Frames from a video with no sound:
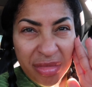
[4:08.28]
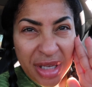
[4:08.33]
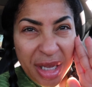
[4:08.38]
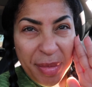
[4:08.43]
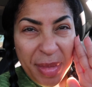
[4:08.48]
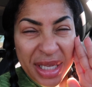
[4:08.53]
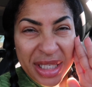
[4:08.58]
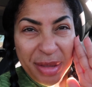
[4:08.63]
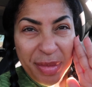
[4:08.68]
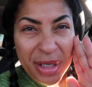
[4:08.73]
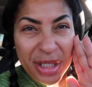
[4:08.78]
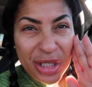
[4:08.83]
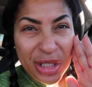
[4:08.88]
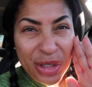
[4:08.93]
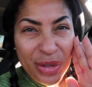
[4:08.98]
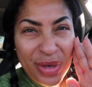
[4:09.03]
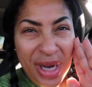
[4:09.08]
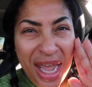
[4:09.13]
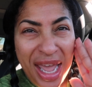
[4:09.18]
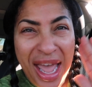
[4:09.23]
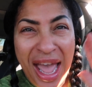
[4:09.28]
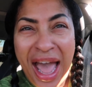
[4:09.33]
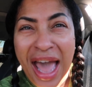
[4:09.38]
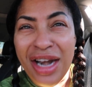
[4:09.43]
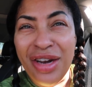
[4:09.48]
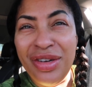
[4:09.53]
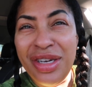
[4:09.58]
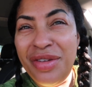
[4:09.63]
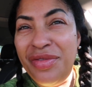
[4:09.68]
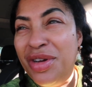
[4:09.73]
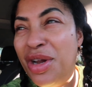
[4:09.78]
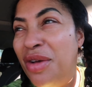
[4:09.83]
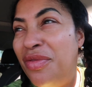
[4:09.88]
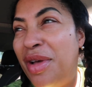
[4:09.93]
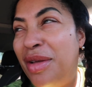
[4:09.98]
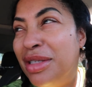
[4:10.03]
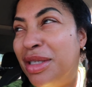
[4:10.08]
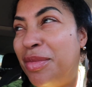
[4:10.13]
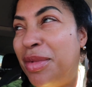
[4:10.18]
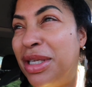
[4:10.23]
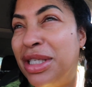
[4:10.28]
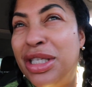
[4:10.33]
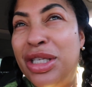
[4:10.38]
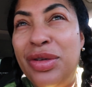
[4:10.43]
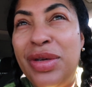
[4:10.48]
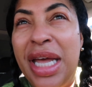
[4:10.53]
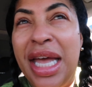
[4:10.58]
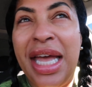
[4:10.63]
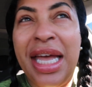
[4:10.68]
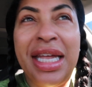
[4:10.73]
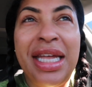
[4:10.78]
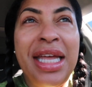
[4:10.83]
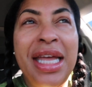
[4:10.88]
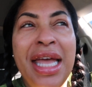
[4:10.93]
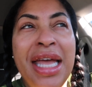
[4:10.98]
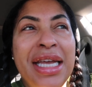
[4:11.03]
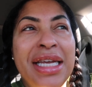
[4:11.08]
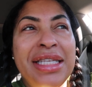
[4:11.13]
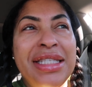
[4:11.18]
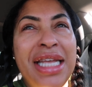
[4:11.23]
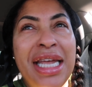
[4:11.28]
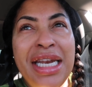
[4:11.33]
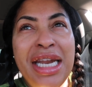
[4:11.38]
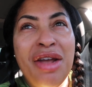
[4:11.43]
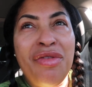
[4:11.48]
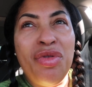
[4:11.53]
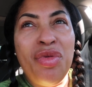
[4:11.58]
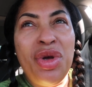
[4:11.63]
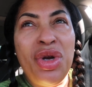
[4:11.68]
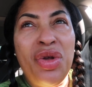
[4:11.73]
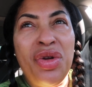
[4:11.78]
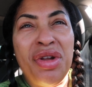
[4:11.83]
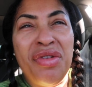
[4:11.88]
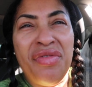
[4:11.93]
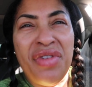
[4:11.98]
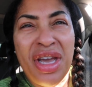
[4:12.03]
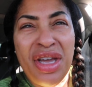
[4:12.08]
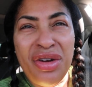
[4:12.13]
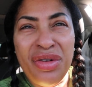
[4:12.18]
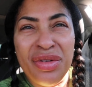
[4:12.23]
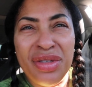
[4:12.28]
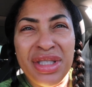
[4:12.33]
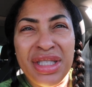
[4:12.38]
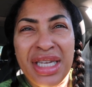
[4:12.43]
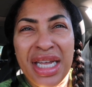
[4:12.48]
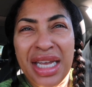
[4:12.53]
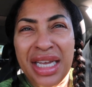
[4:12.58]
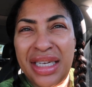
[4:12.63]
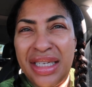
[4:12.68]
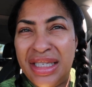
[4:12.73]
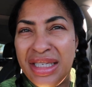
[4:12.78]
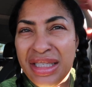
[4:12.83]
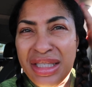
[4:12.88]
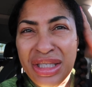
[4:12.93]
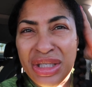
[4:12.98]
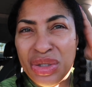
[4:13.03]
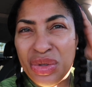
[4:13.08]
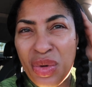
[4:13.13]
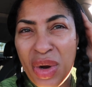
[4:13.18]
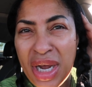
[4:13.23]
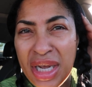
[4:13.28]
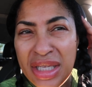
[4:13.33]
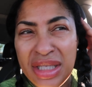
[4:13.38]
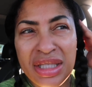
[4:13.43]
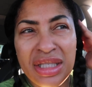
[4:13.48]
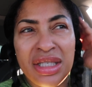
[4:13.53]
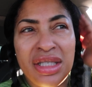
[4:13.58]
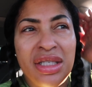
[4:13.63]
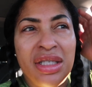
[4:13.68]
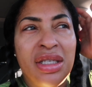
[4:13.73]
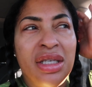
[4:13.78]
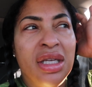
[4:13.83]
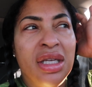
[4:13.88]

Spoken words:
Am I supposed to do that? I don't even know if I'm supposed to do that because I never went on a Veterans Day. This is crazy.